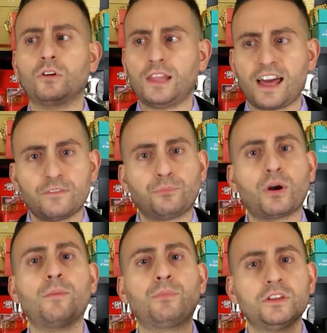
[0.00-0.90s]
are a lot of
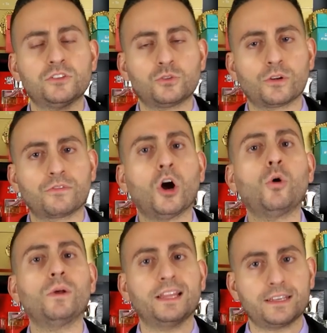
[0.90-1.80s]
properties sort of
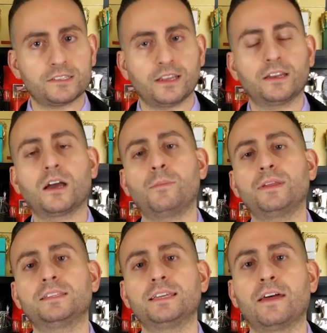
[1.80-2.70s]
coalescing and
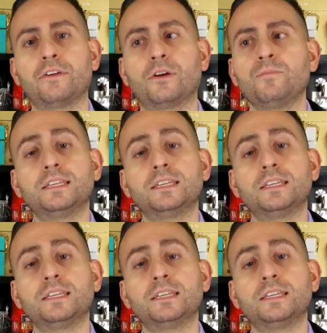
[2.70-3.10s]
coming together